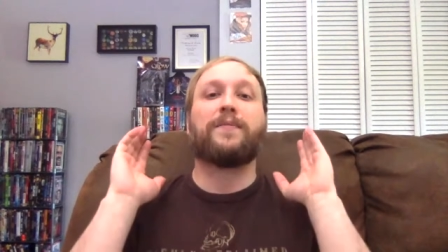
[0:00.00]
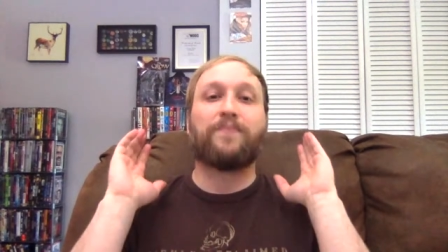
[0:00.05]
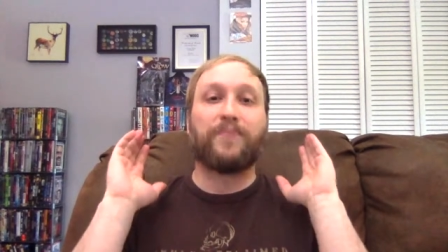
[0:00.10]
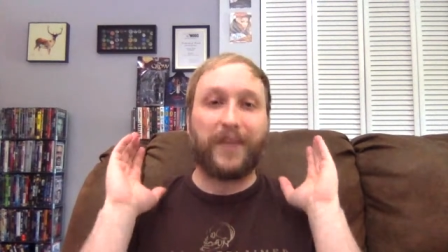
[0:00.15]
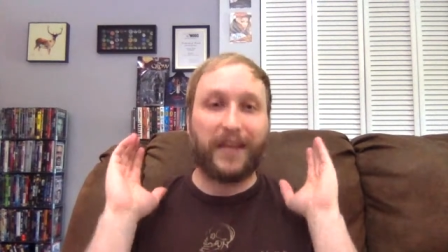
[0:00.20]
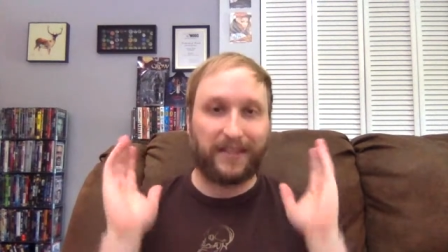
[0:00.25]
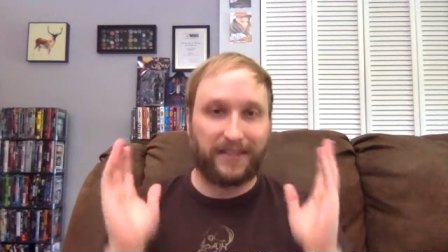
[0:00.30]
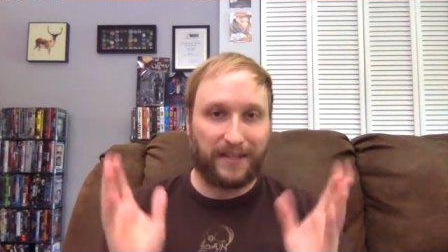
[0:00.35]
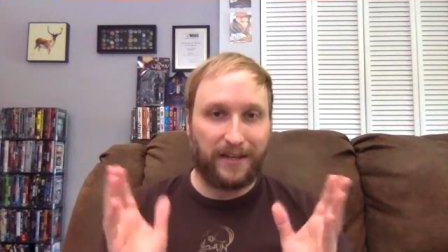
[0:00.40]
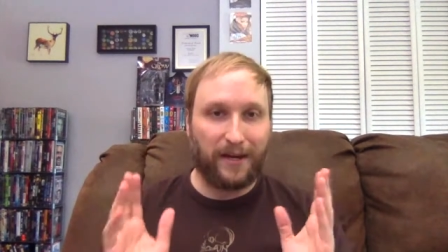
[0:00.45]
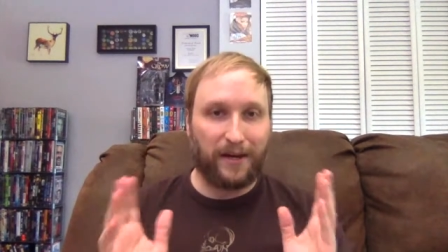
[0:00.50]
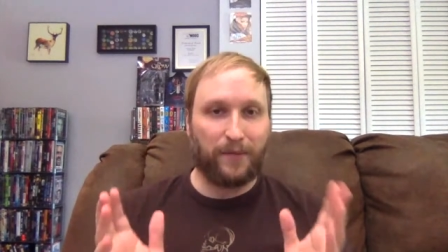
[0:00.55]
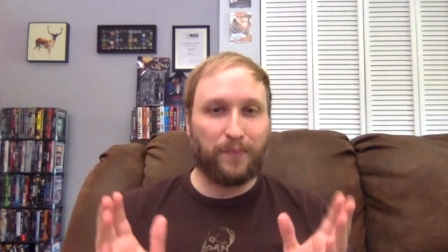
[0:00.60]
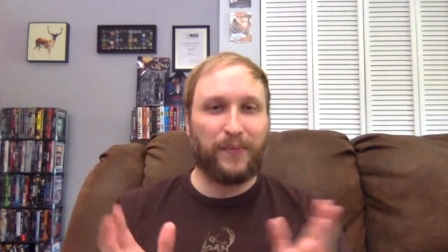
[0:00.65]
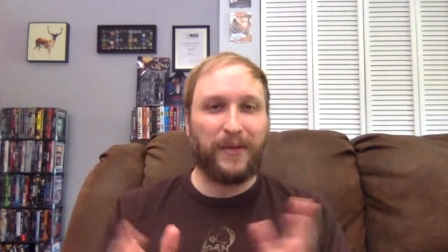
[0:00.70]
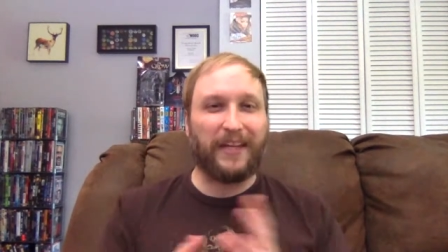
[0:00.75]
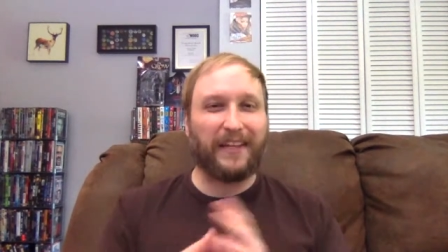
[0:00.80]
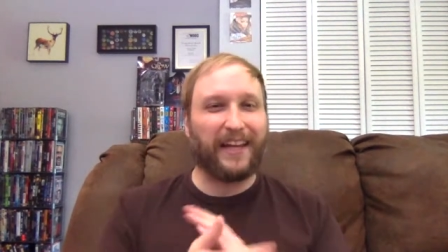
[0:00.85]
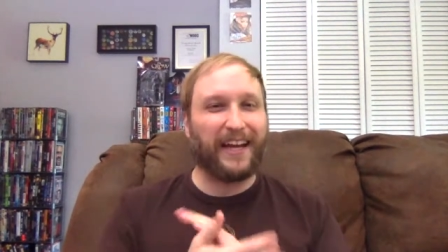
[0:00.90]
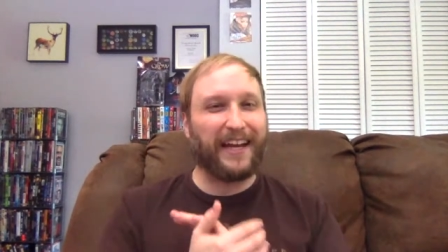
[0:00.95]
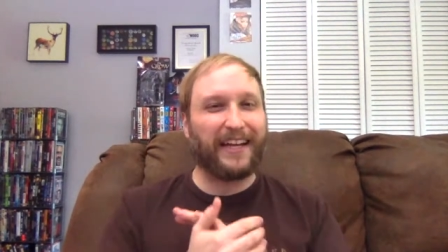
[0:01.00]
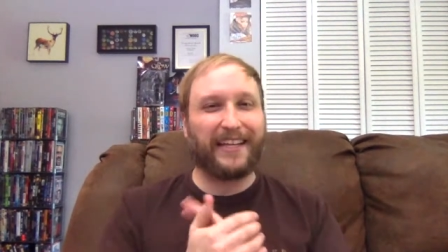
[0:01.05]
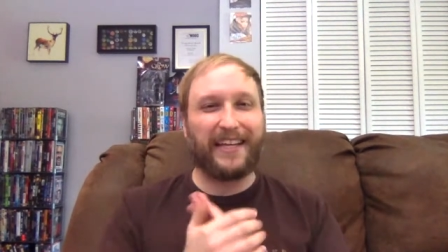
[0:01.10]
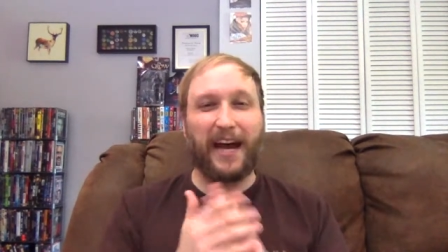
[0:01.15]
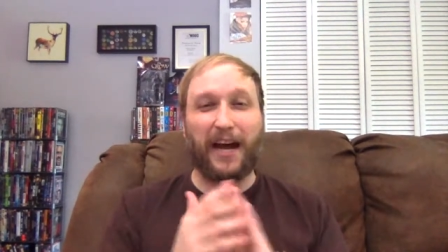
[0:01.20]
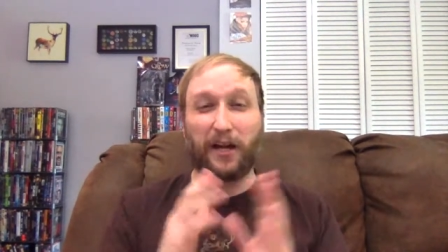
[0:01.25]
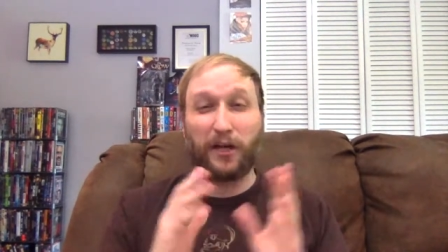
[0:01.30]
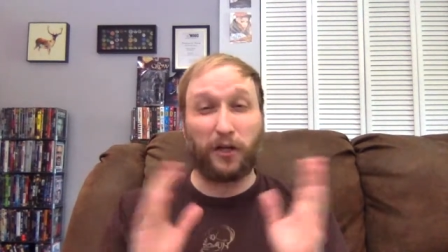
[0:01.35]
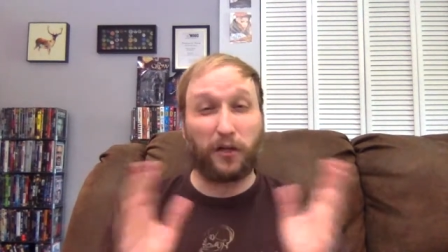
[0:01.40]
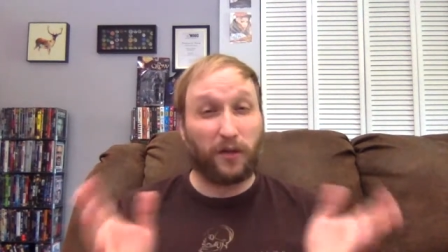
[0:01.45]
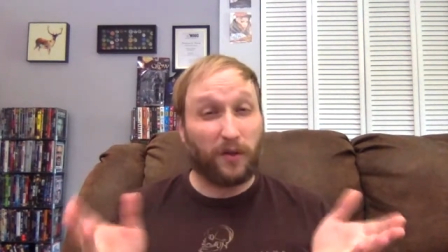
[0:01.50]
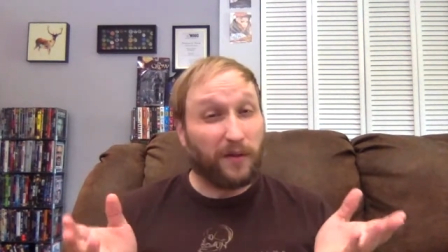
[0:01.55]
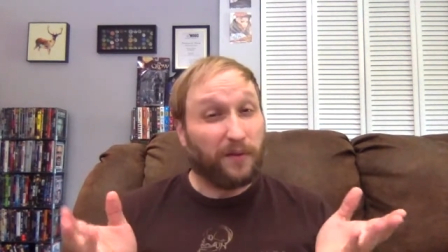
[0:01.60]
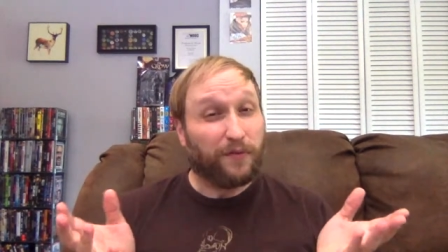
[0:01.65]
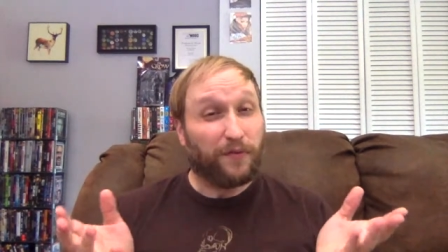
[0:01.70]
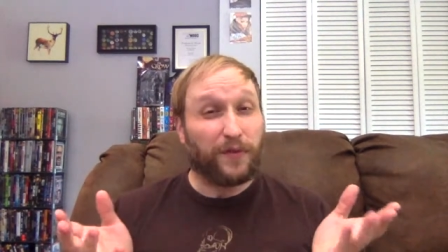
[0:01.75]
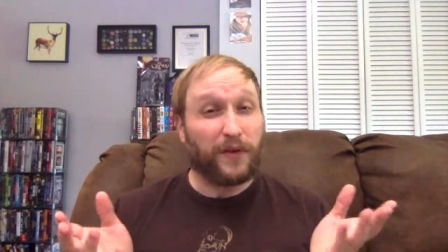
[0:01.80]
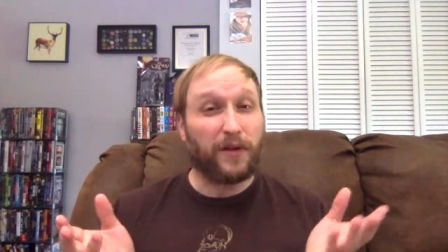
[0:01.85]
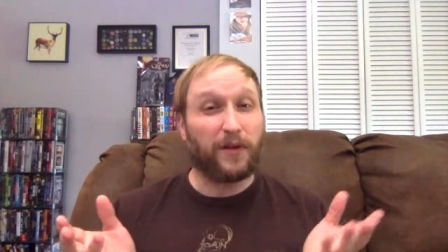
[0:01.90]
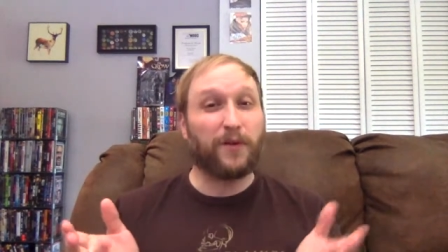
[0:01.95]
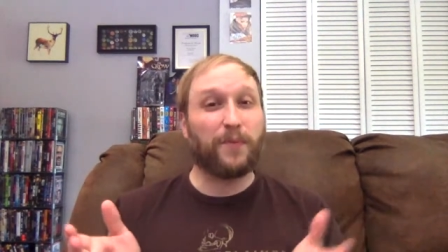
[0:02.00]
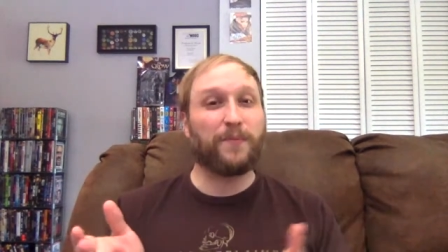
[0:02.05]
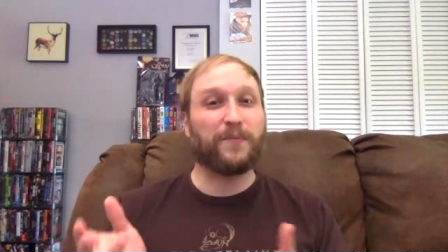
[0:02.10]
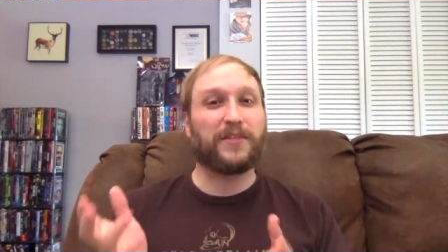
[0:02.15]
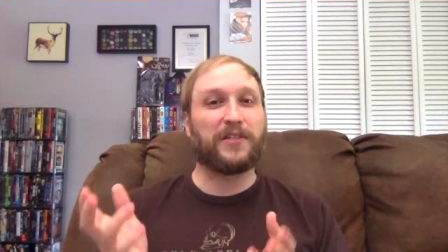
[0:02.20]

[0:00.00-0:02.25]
it's going to be like not a good film.